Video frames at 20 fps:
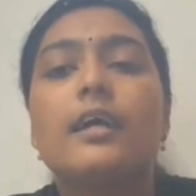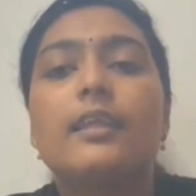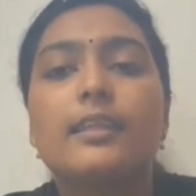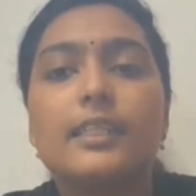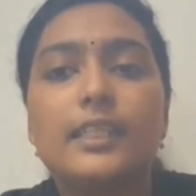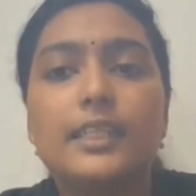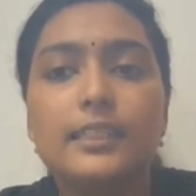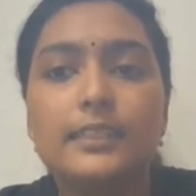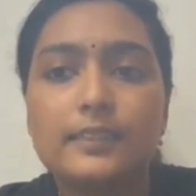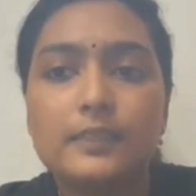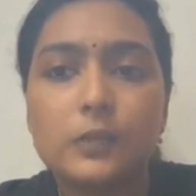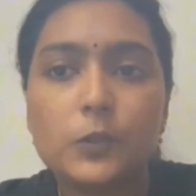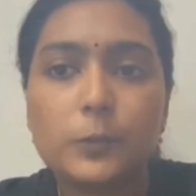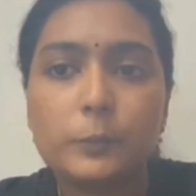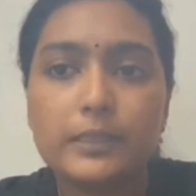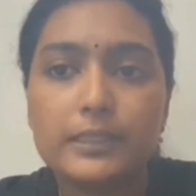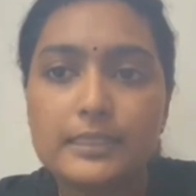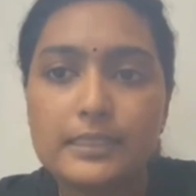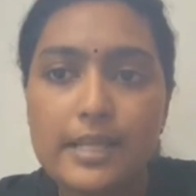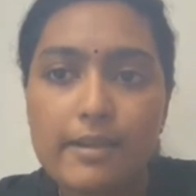Third scope
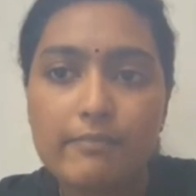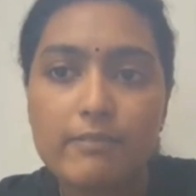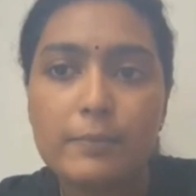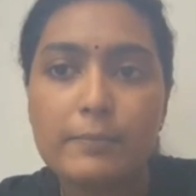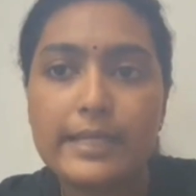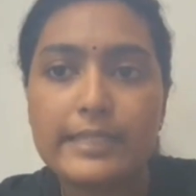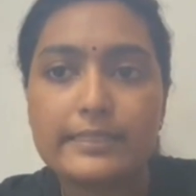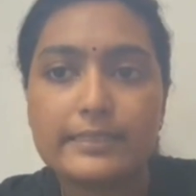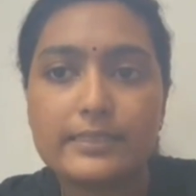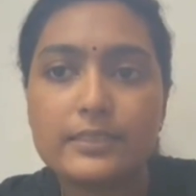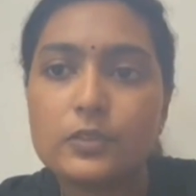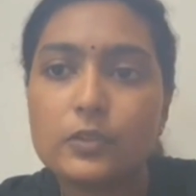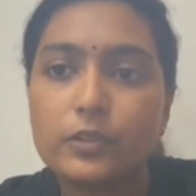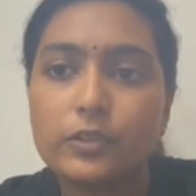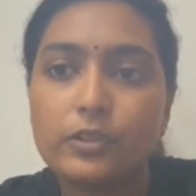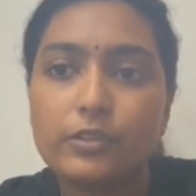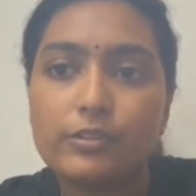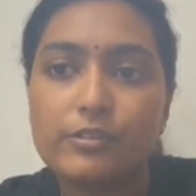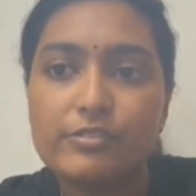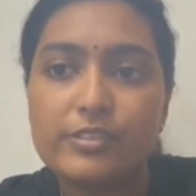is develop access
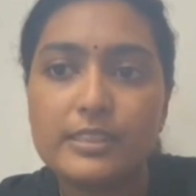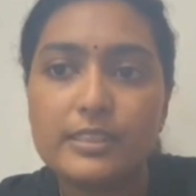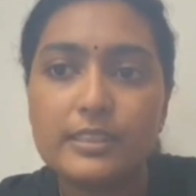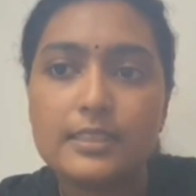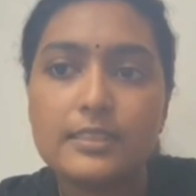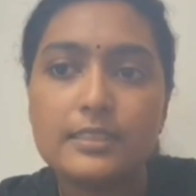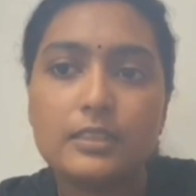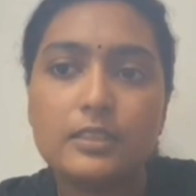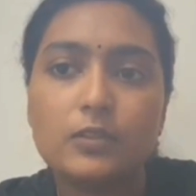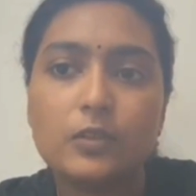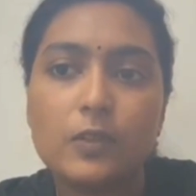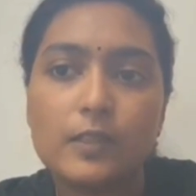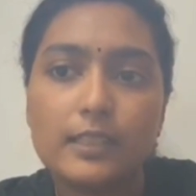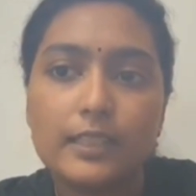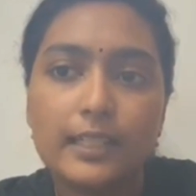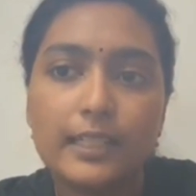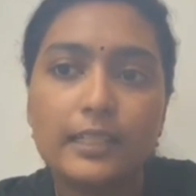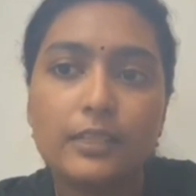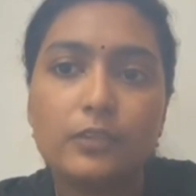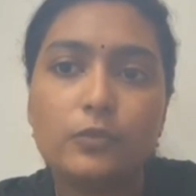control features
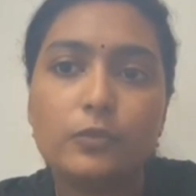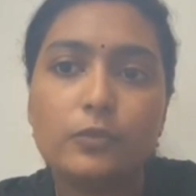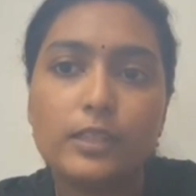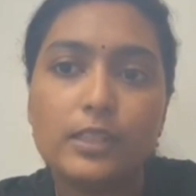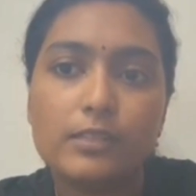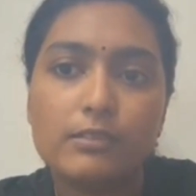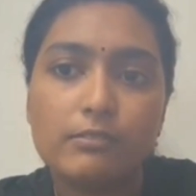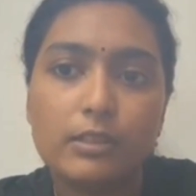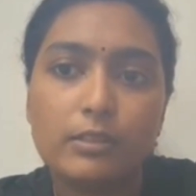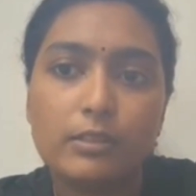tolerate to delivery